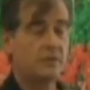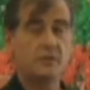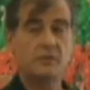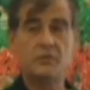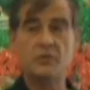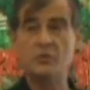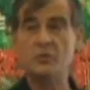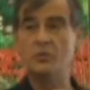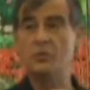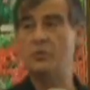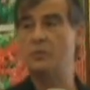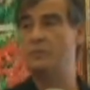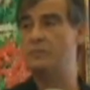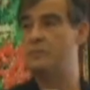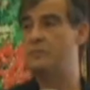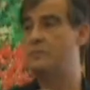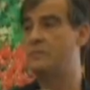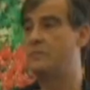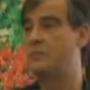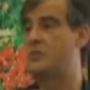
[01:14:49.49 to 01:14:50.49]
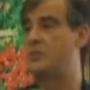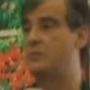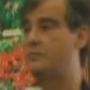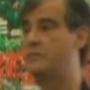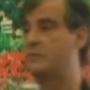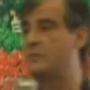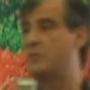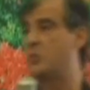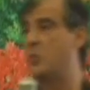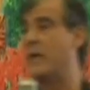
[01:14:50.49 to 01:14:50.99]
to
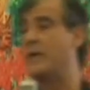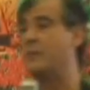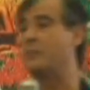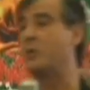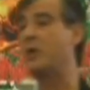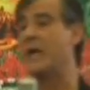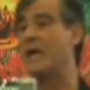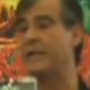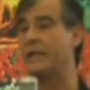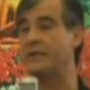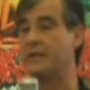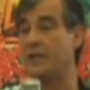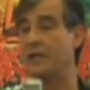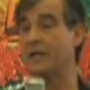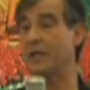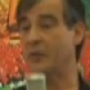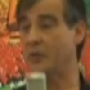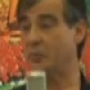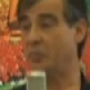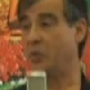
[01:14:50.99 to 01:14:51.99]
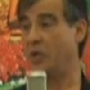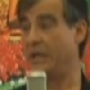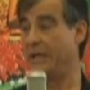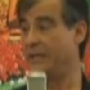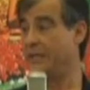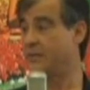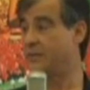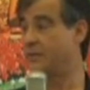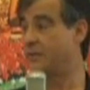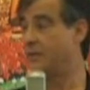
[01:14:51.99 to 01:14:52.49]
create a planet like other
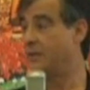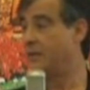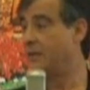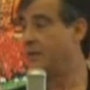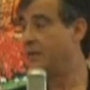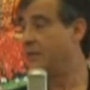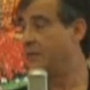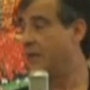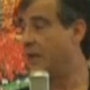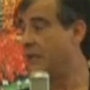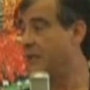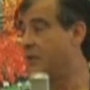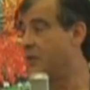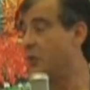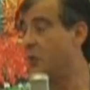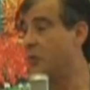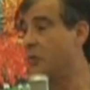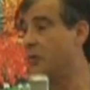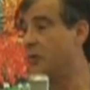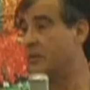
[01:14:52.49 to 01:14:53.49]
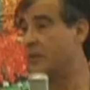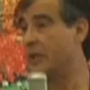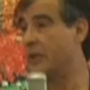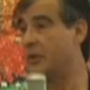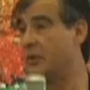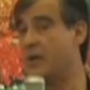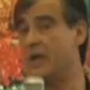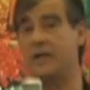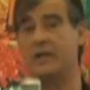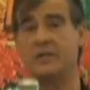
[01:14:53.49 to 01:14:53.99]
planets that are
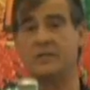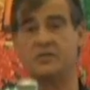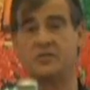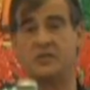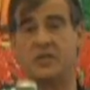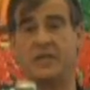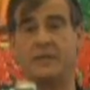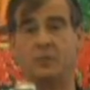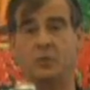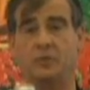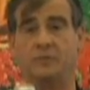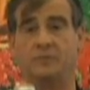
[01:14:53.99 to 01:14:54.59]
not unstable.